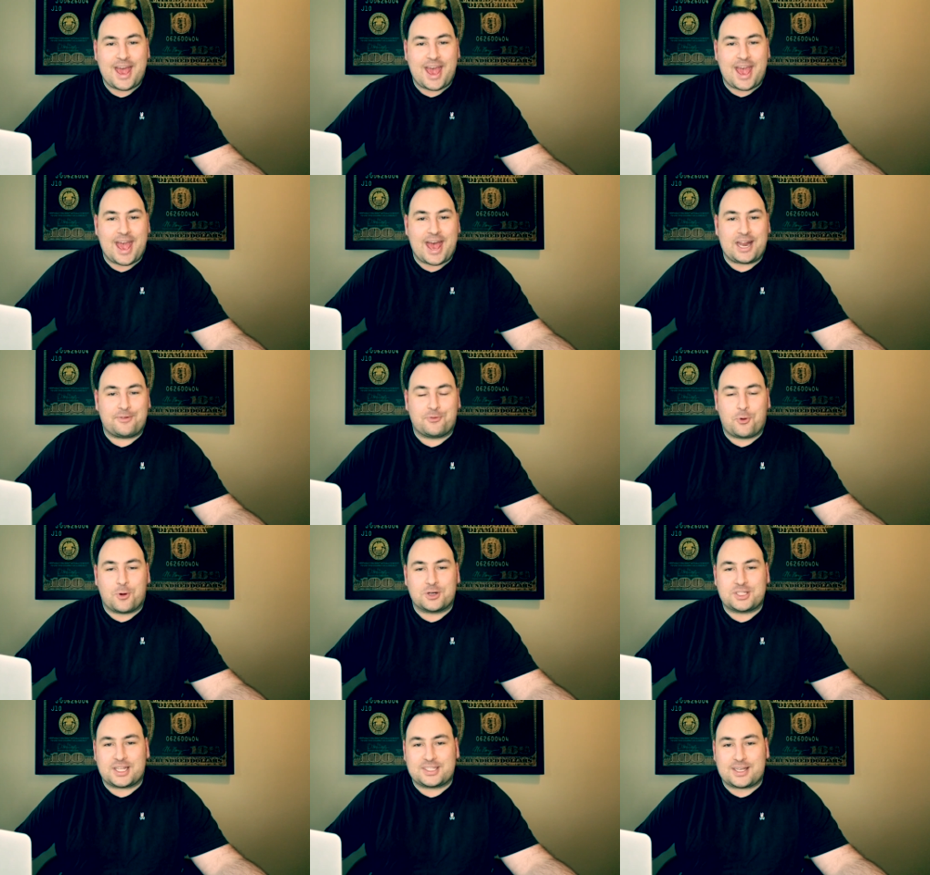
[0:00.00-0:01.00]
And of
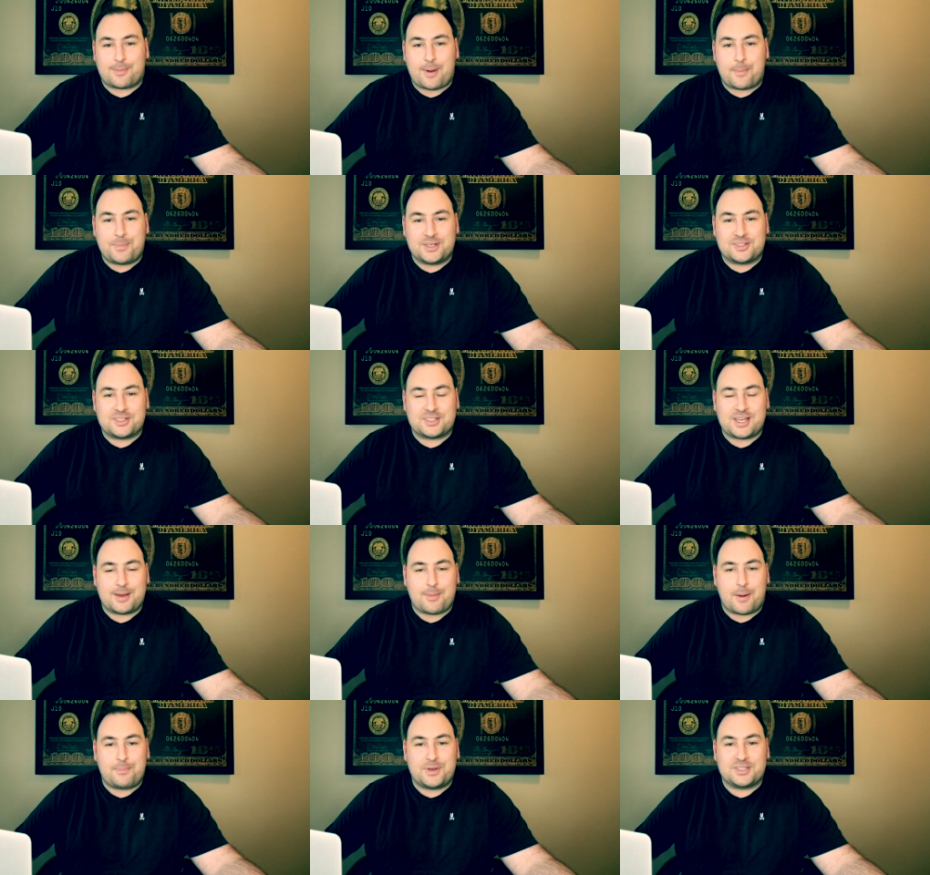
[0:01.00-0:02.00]
course, that's not my business name.
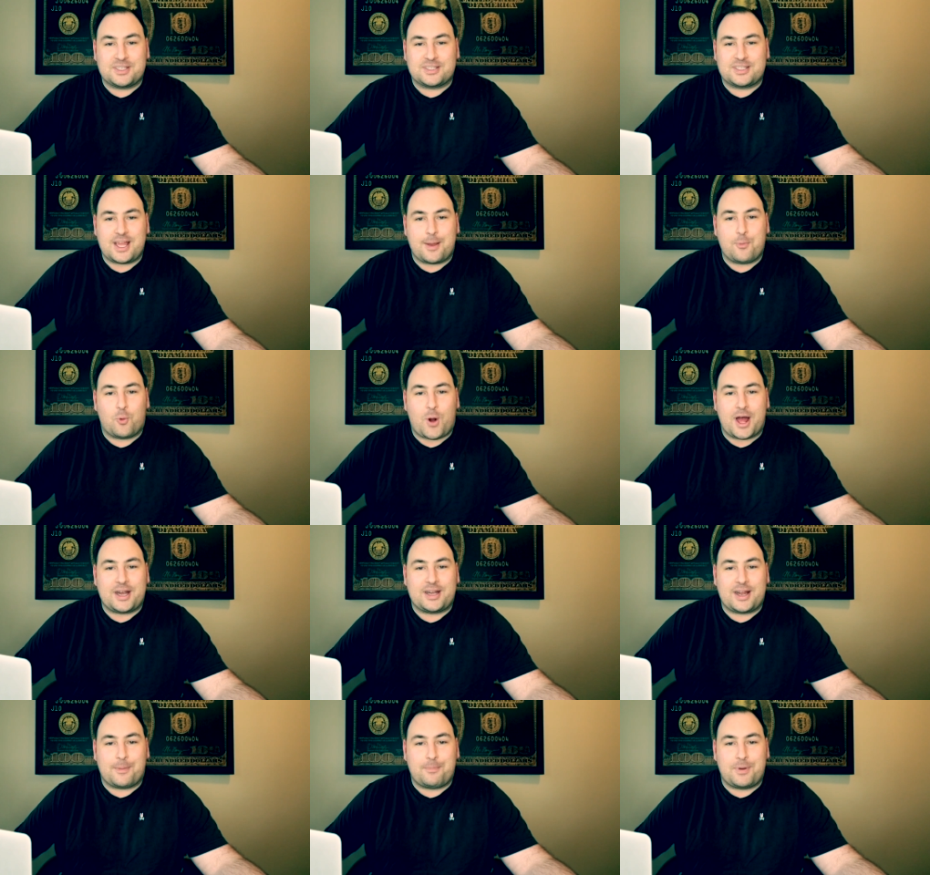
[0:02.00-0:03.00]
My business name
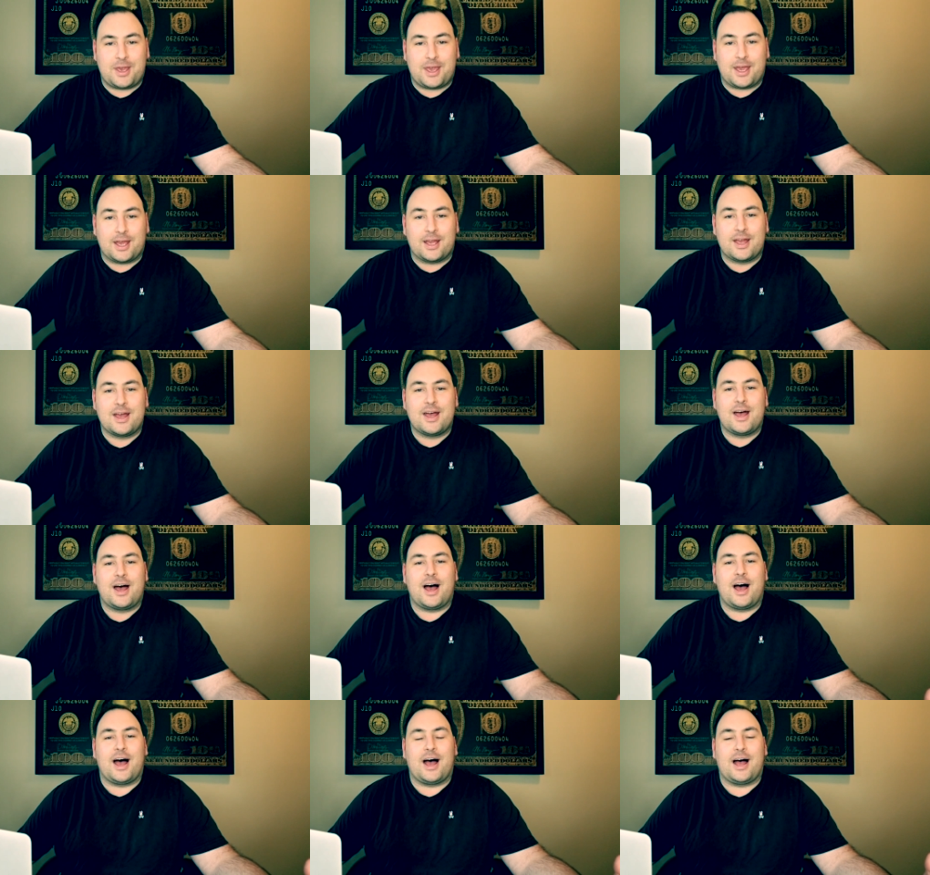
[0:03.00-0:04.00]
winded up being
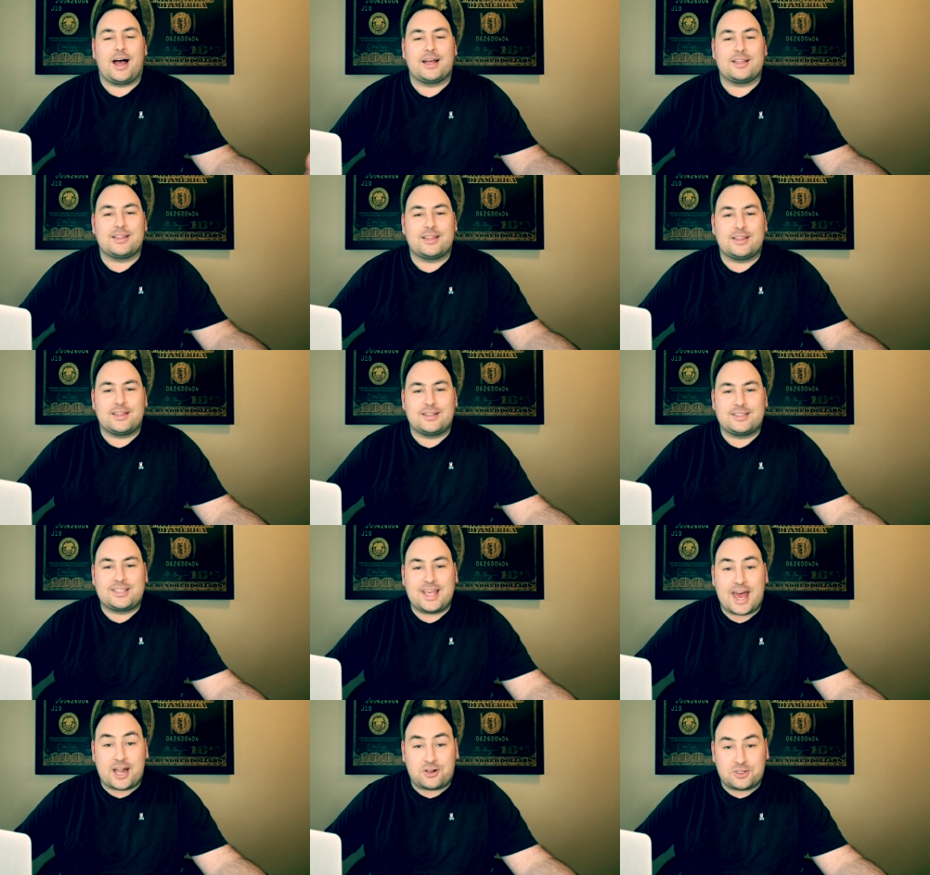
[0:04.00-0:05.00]
uh,
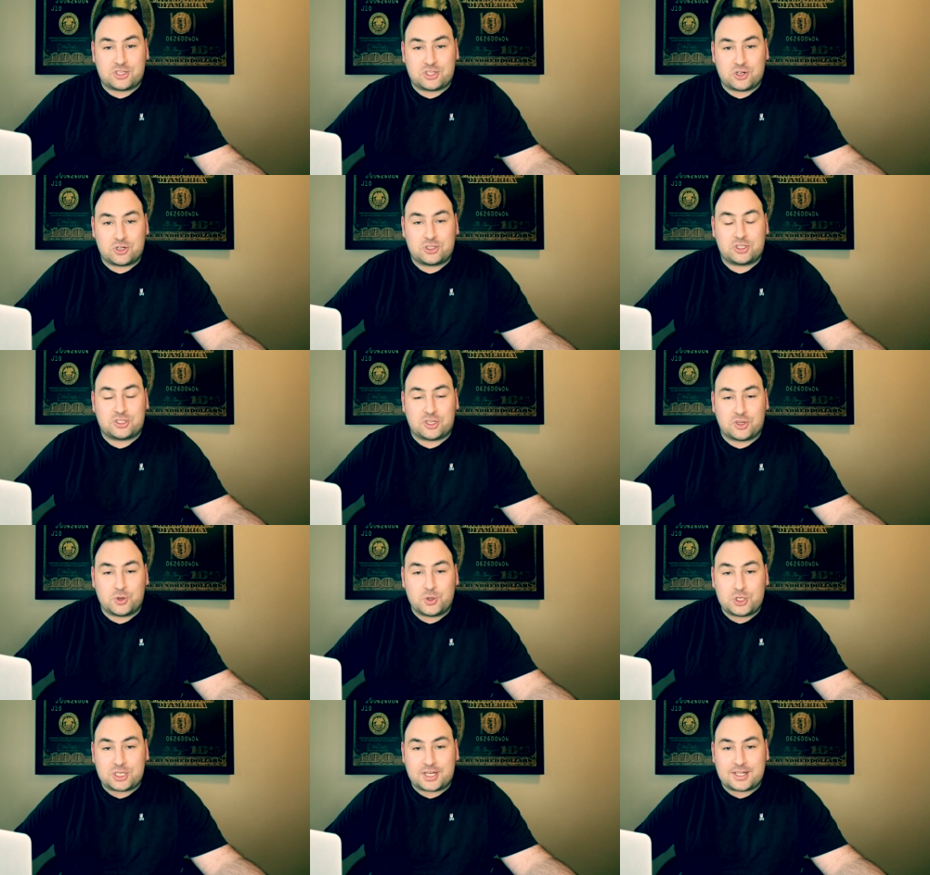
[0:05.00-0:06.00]
Seattle Search
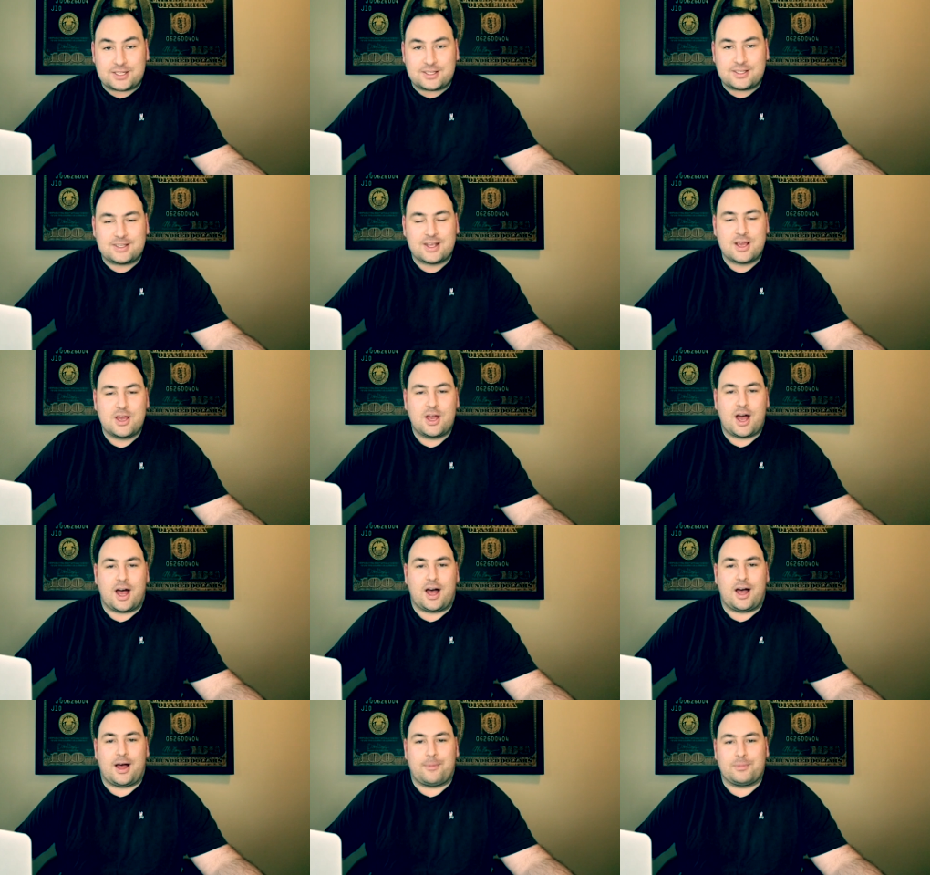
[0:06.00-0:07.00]
Solutions,
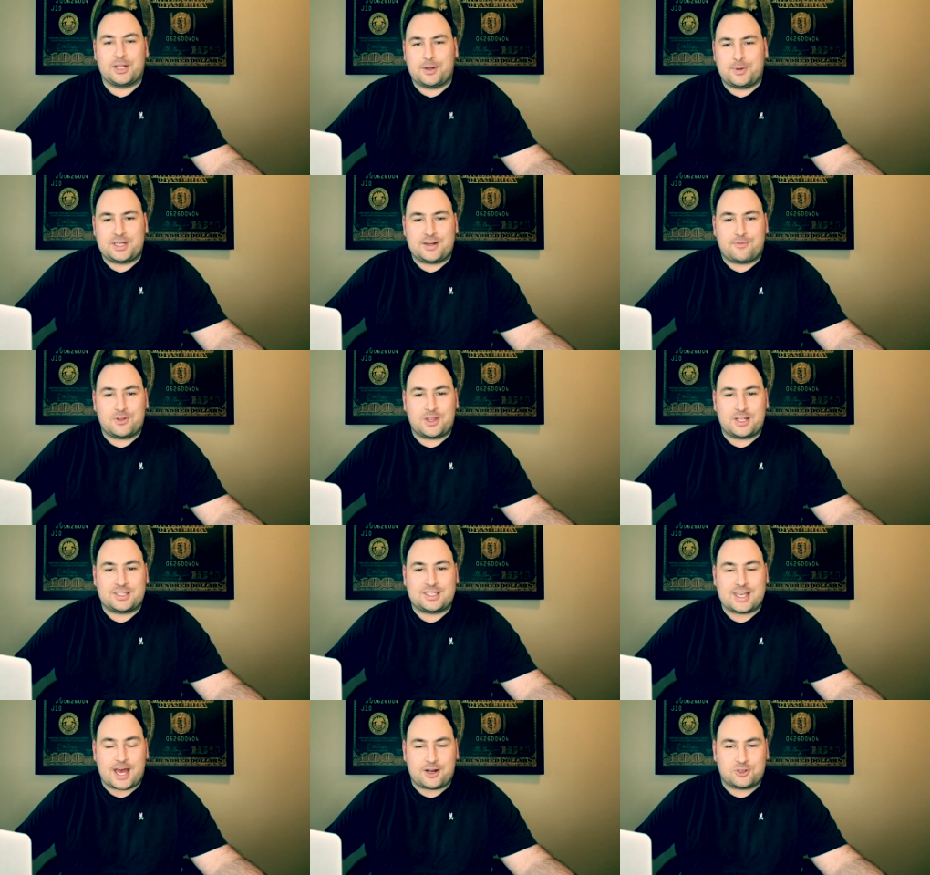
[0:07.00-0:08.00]
um, a little bit different than
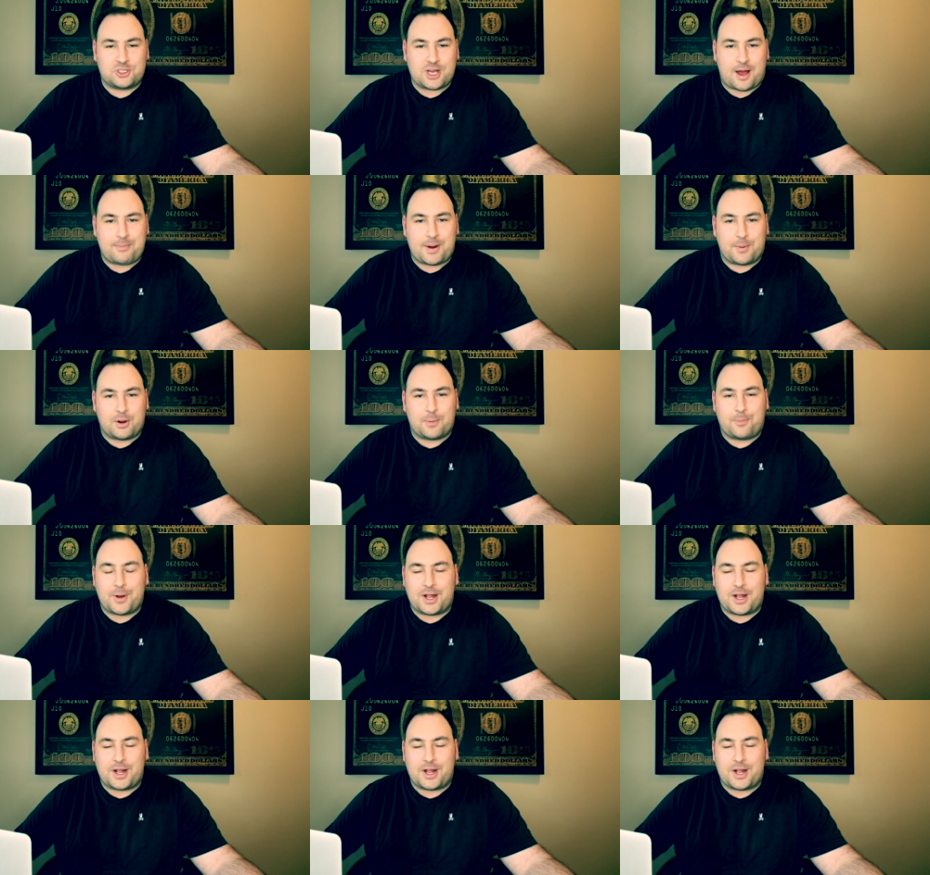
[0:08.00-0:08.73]
Seattle Job Network.